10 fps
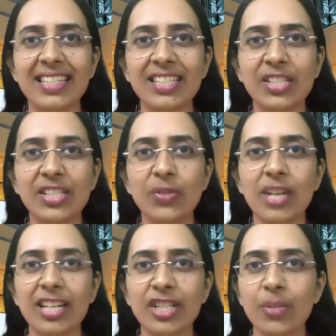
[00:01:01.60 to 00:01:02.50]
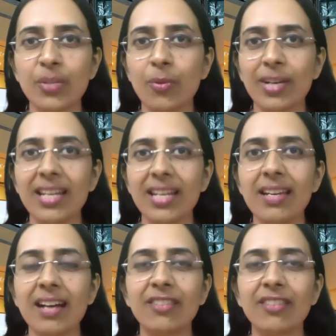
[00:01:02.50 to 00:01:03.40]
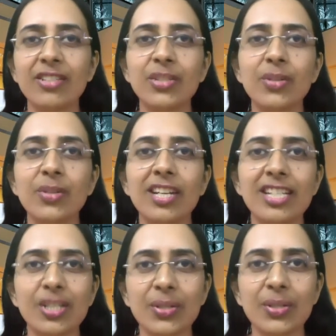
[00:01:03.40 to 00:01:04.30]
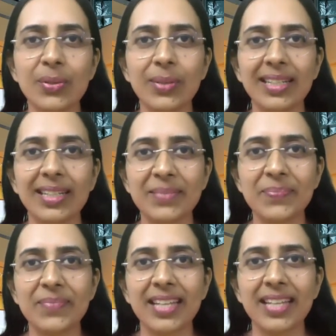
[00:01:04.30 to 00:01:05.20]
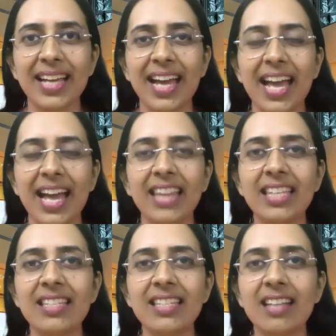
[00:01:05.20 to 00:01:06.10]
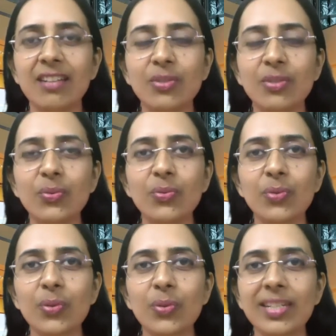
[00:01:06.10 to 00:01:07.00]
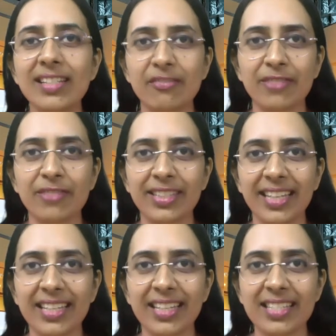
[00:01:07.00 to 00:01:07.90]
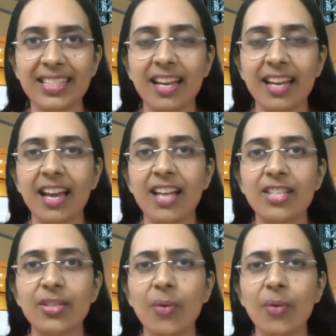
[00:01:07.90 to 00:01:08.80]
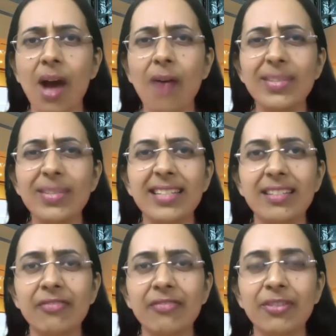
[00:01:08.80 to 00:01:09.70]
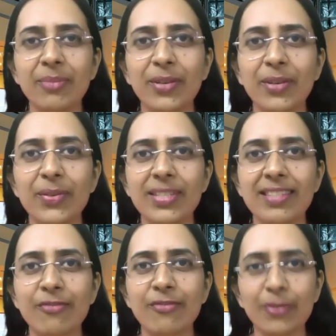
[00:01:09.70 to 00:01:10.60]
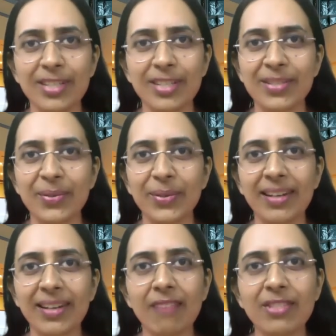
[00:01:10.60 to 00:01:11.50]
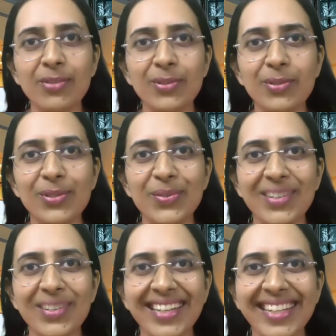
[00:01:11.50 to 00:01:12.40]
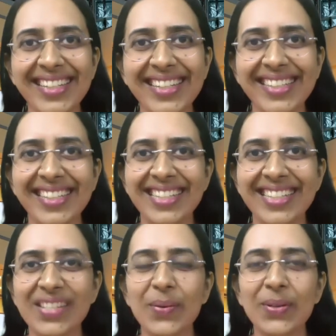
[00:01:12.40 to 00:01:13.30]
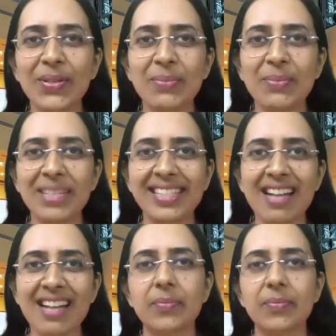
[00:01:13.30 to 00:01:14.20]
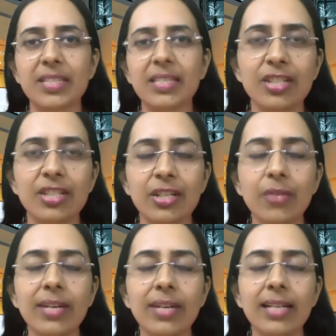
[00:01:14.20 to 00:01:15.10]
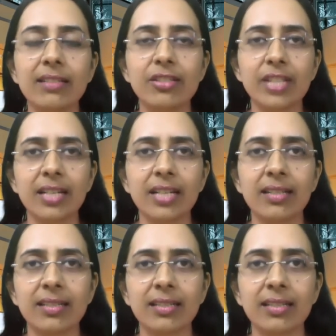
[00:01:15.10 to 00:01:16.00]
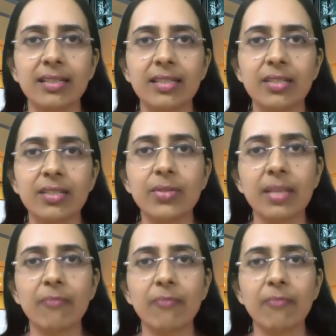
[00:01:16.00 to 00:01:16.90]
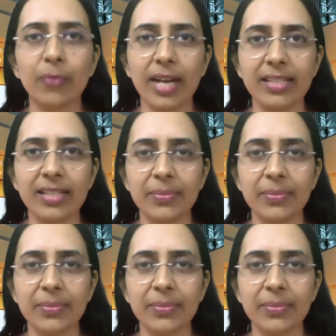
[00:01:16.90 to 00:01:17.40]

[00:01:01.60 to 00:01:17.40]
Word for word: to nourish your body, other is to nourish your soul. And these are two totally different things. So how is it different? Because food is good, love is good too, right? It's all mixed up. Suppose you are allergic to some food item